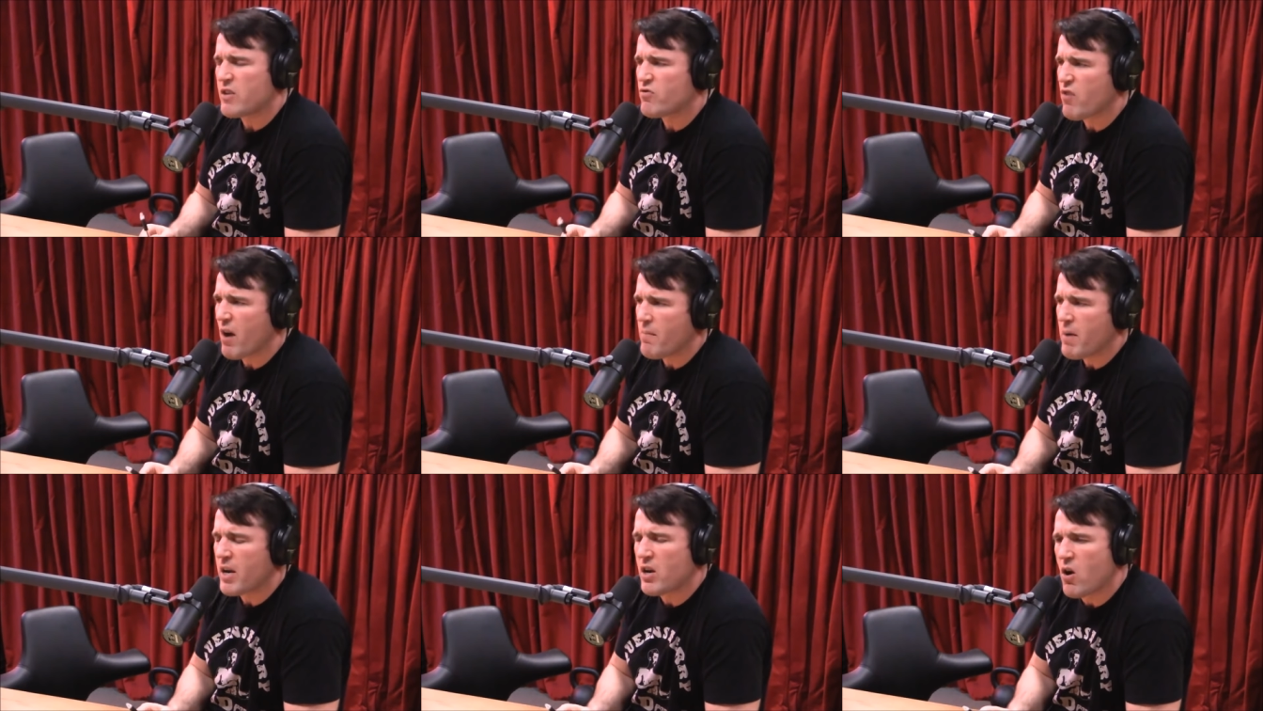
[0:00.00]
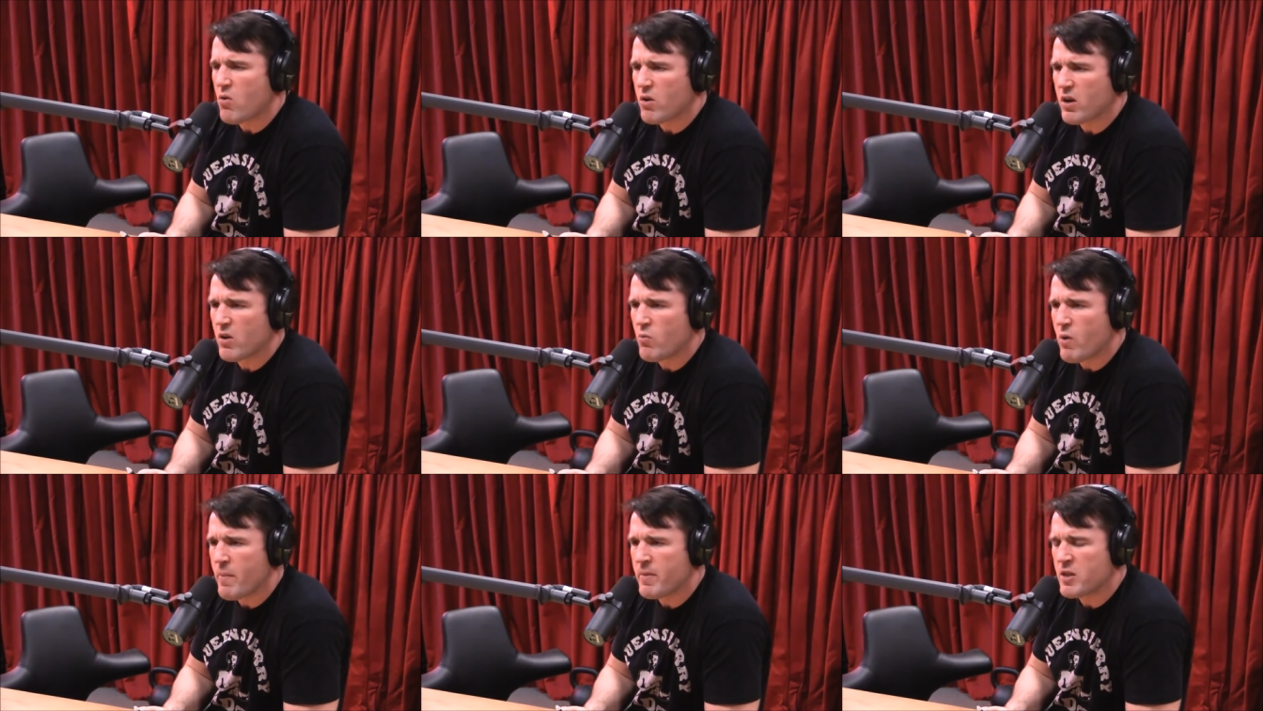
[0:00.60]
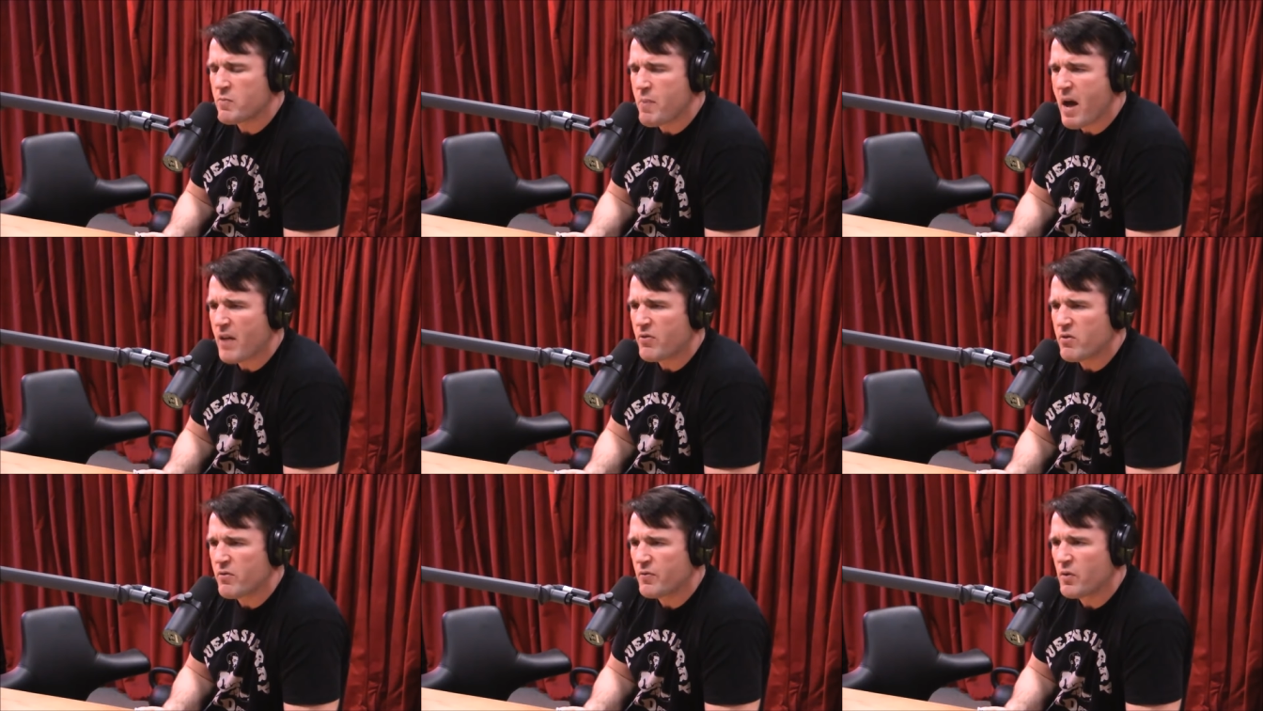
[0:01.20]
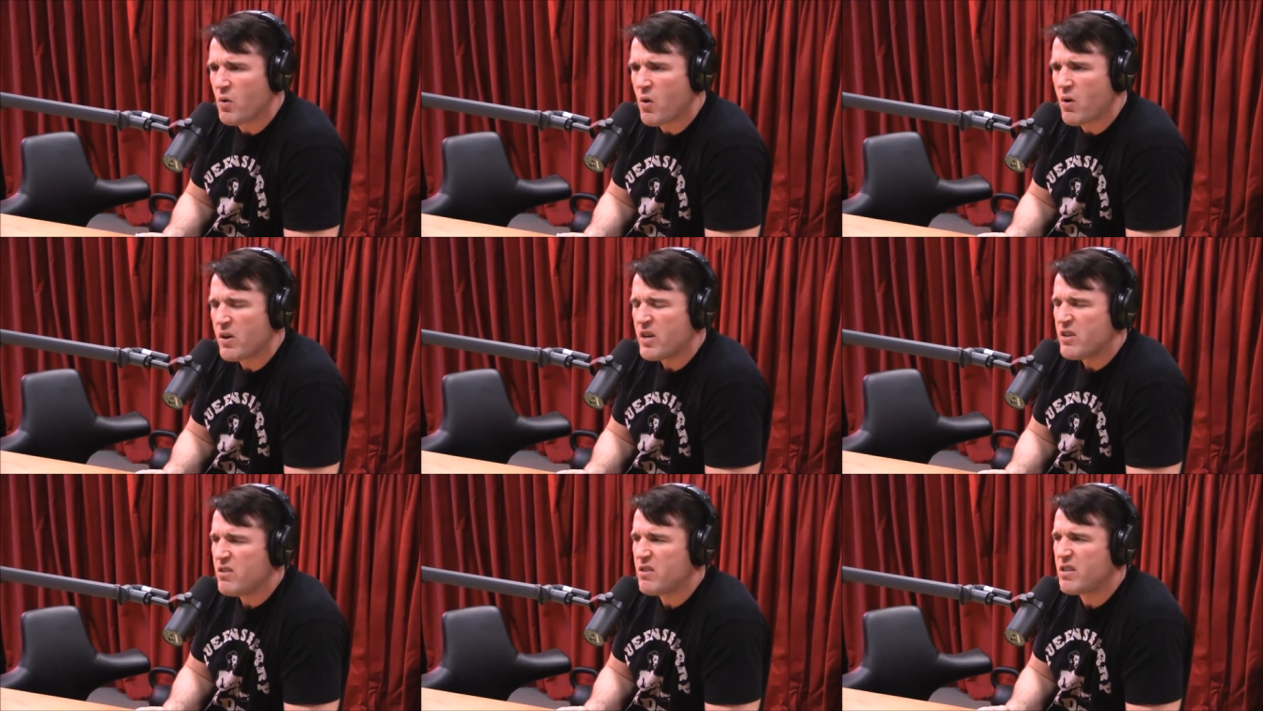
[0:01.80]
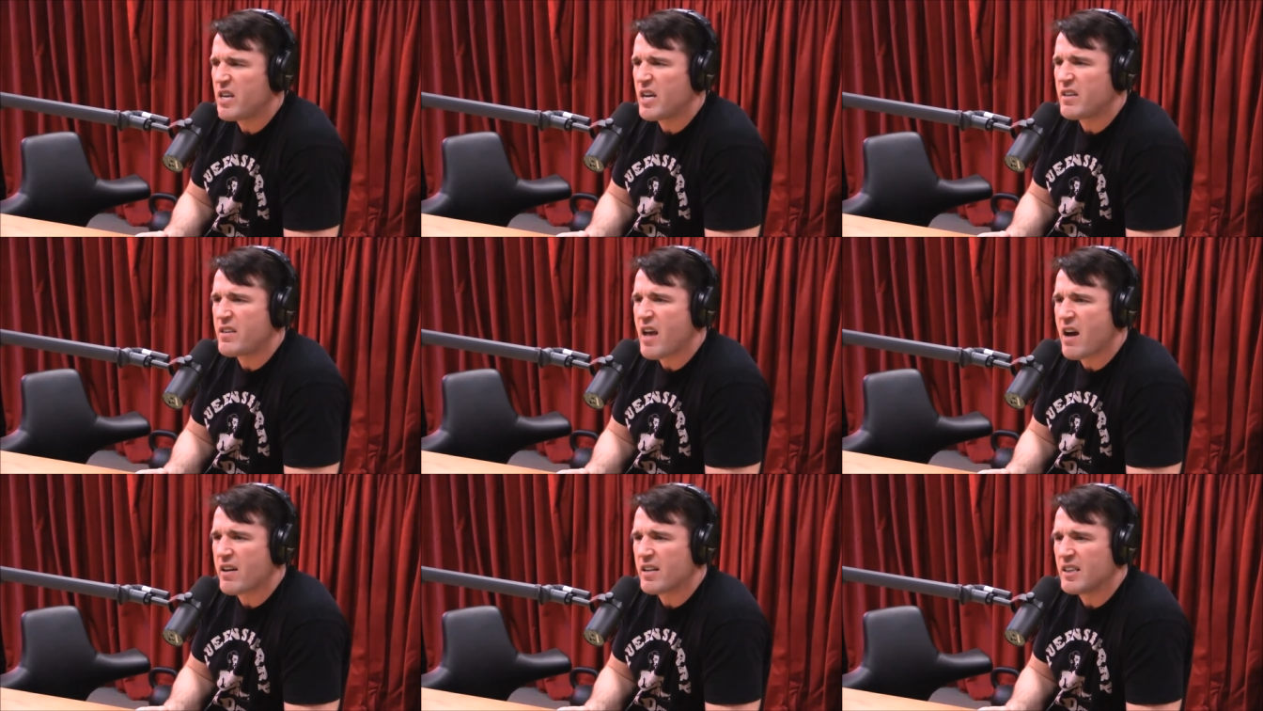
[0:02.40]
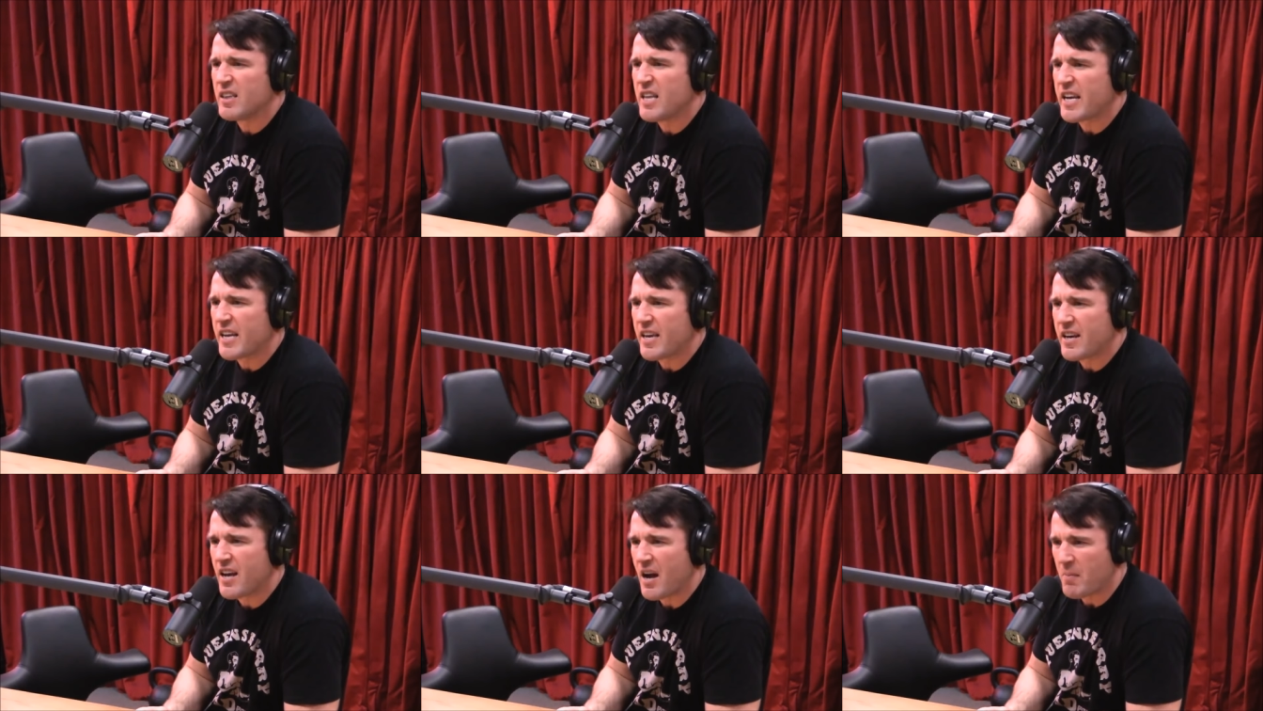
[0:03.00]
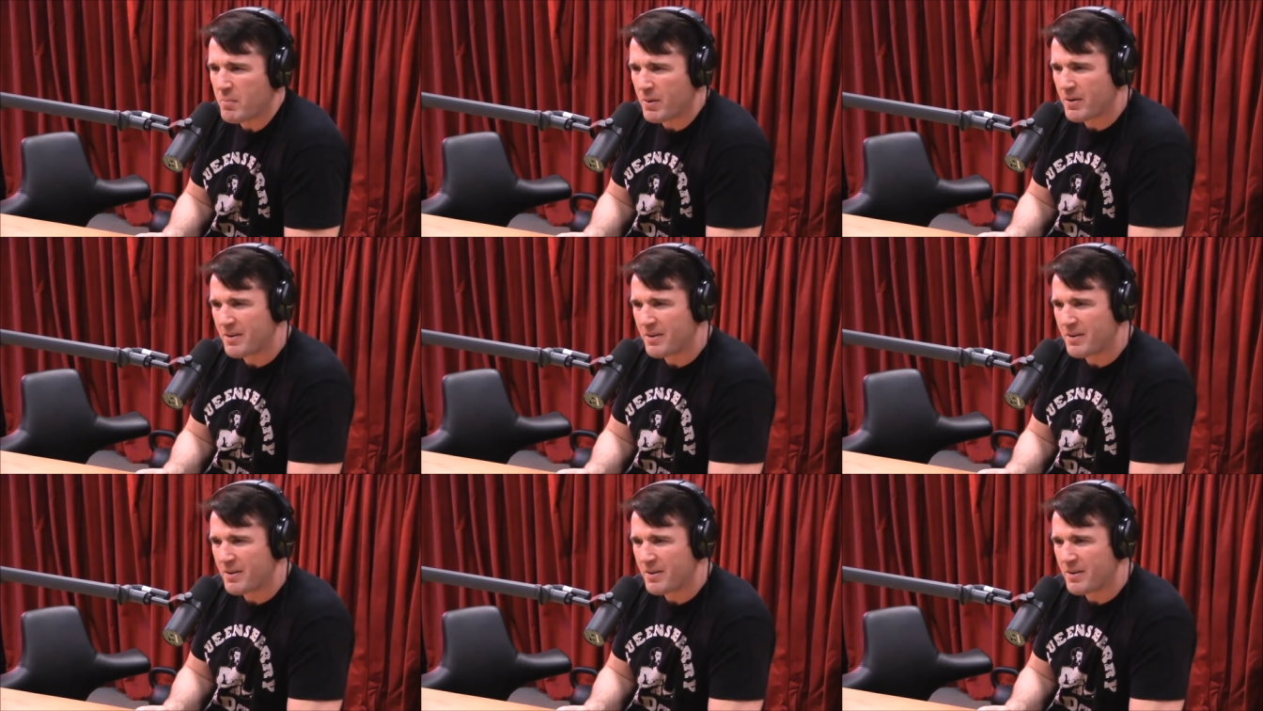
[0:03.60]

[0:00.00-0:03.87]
drop my coke on a women's bathroom floor? You get down and lick it up.